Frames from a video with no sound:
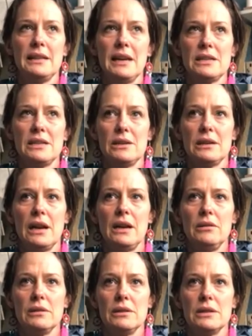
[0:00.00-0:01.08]
that took a
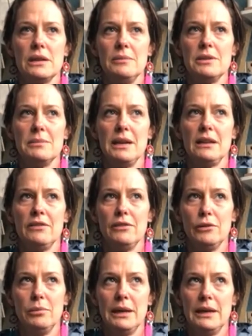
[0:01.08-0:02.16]
long time to make the
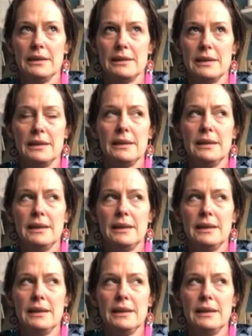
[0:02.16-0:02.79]
4-player set.